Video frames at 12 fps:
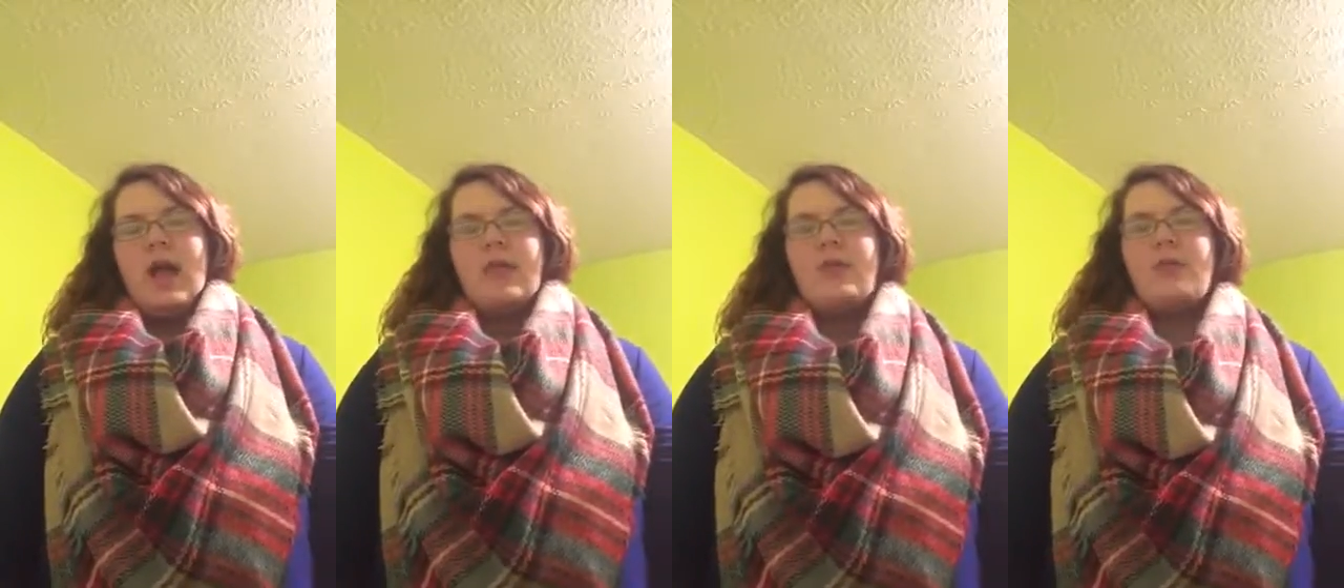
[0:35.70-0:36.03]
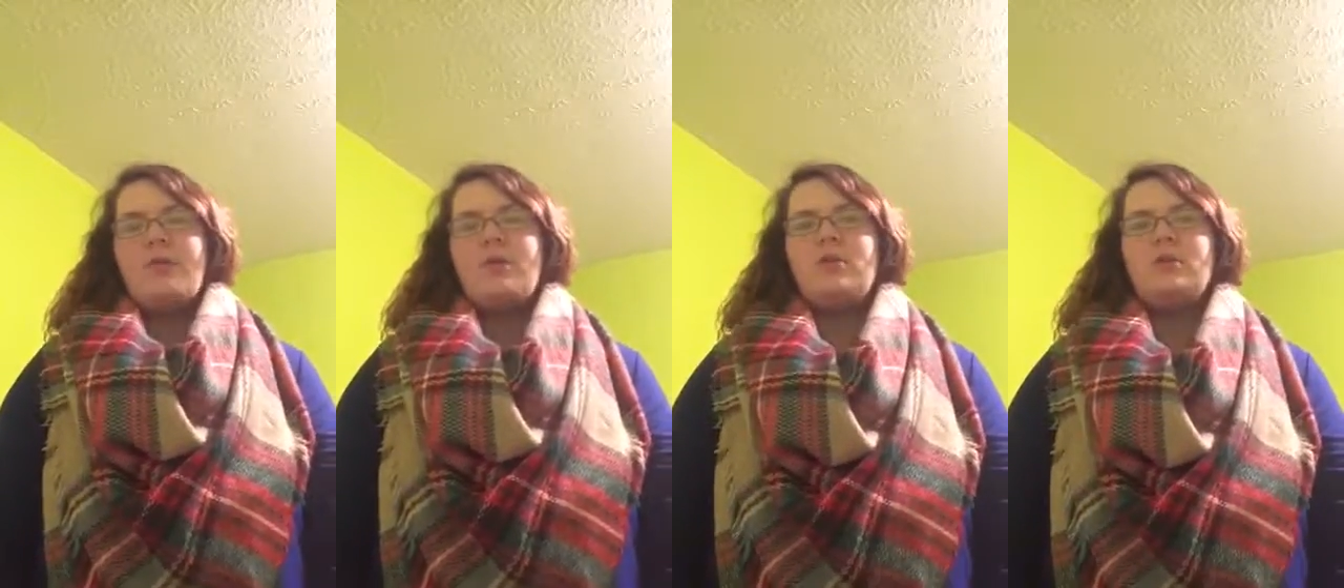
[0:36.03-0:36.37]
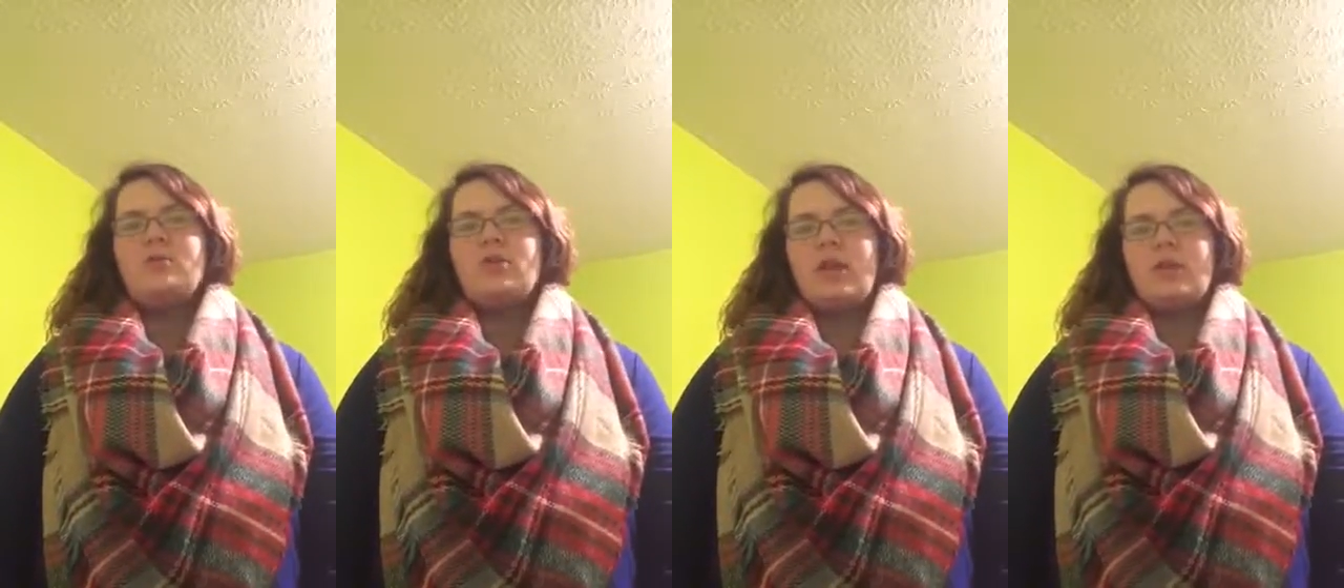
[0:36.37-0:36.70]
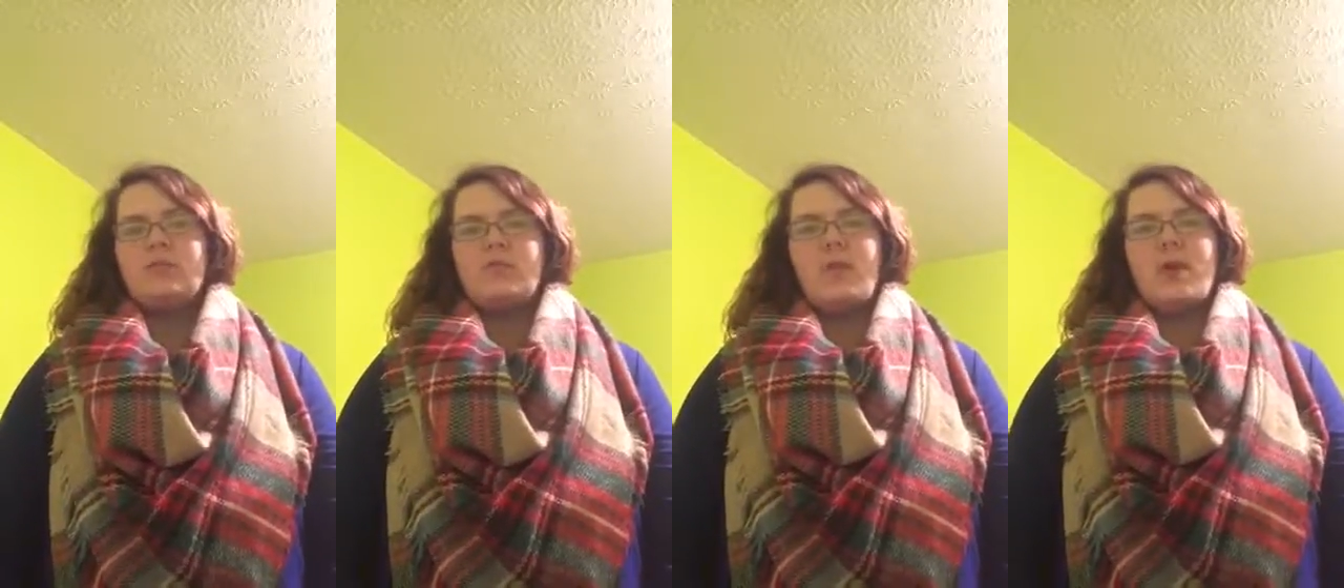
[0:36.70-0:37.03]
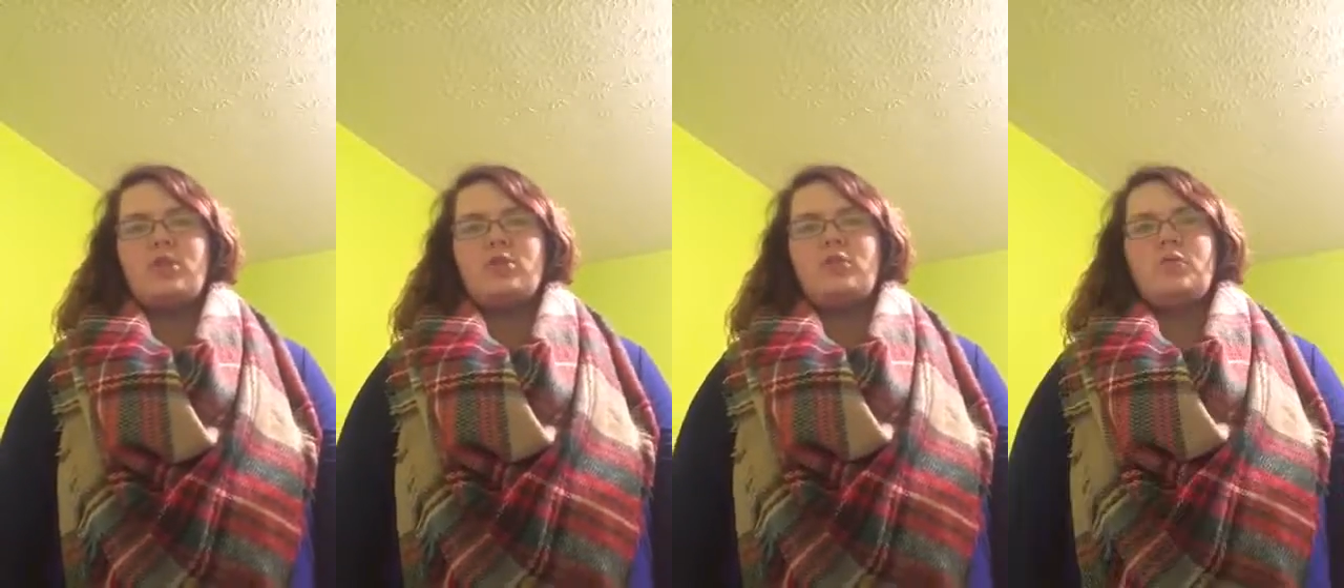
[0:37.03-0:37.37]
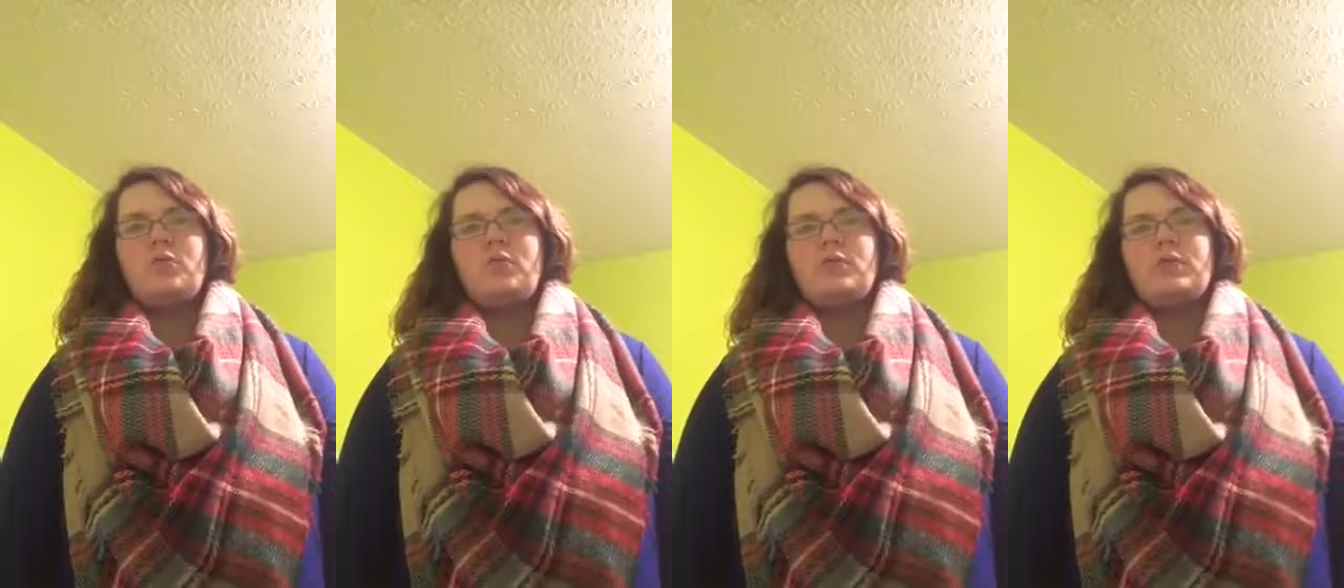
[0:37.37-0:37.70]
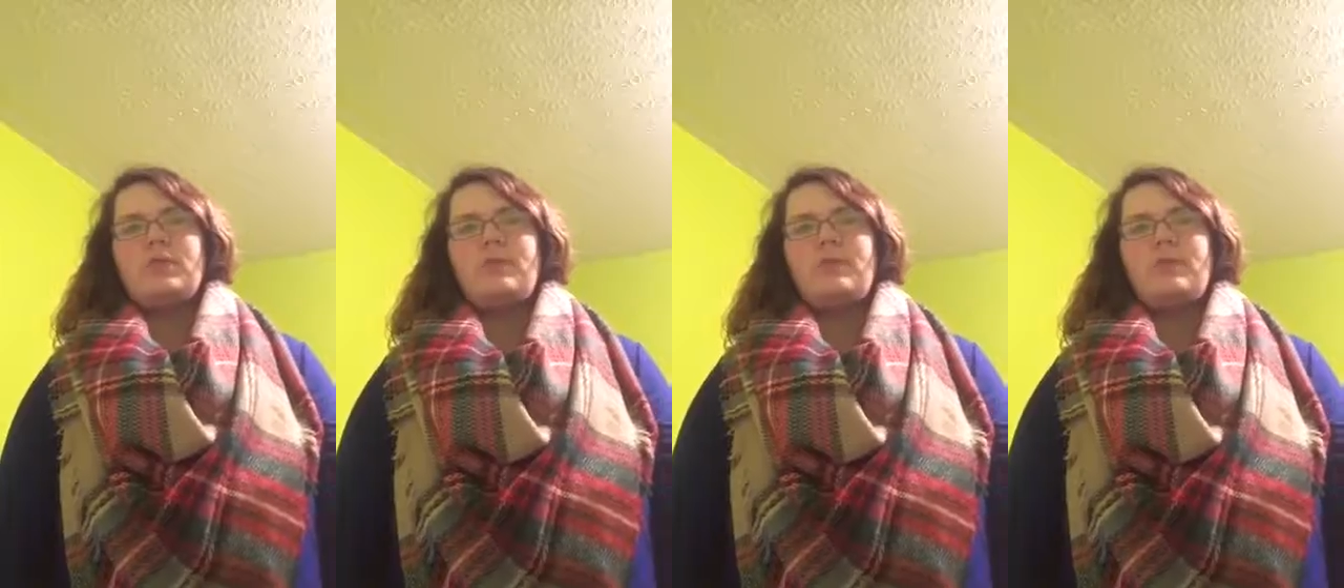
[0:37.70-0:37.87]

And they will use transformation rules